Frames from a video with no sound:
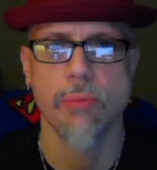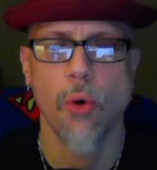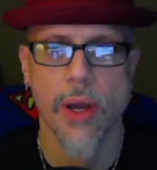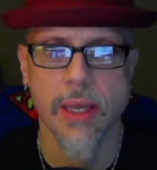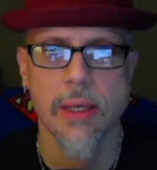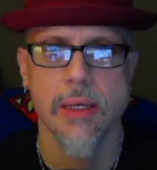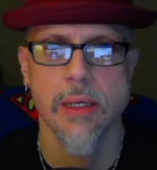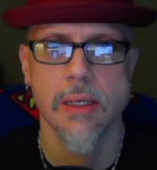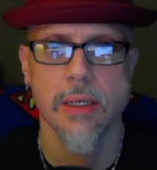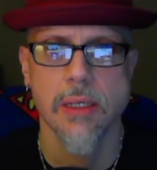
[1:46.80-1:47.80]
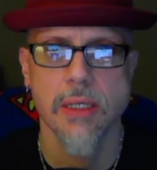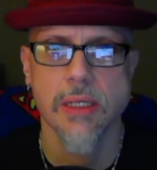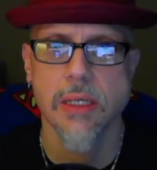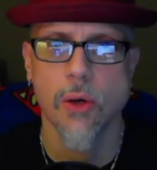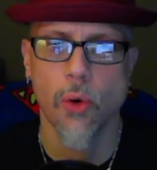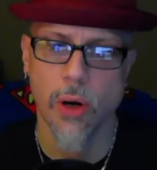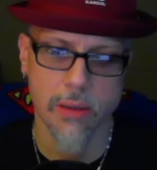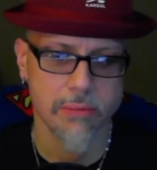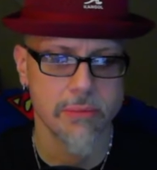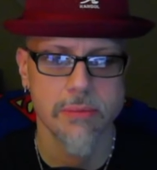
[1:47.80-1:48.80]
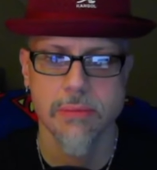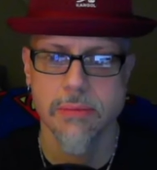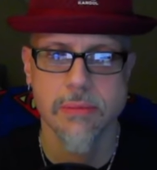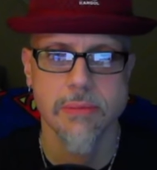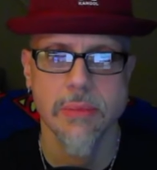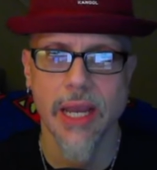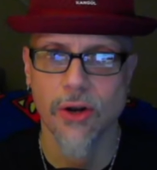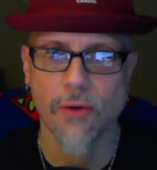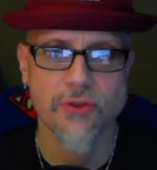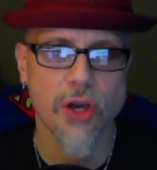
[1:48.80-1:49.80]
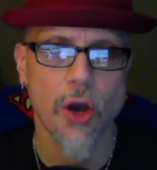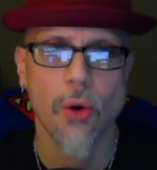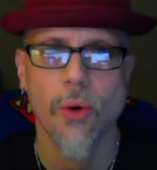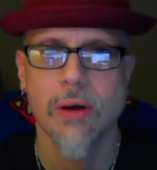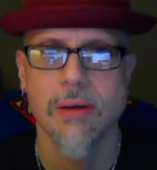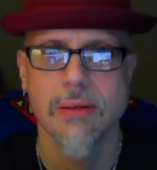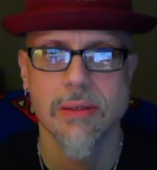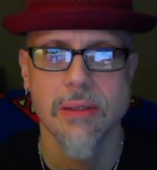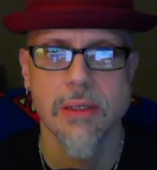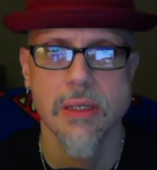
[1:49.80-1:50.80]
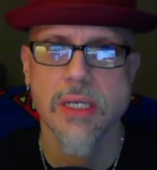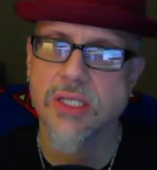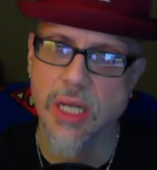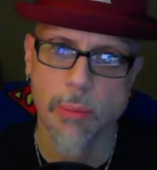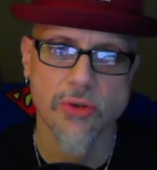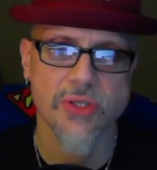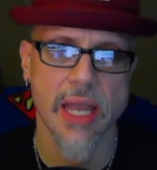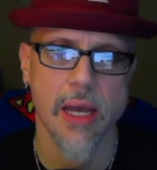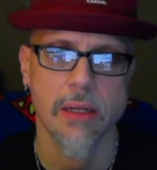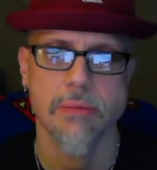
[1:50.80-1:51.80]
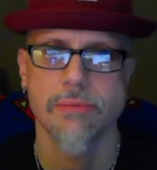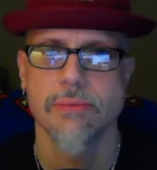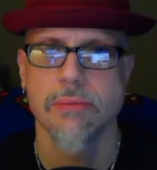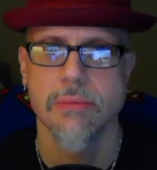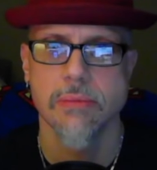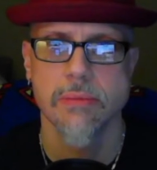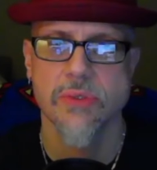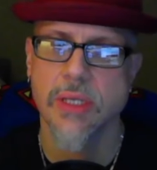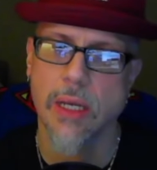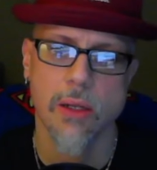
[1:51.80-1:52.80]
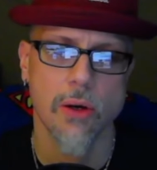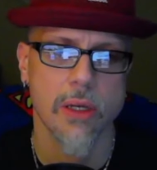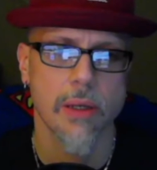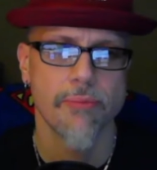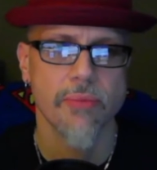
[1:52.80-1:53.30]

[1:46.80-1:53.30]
Boy, or Adolph Joe, doubles down. Let's take a look.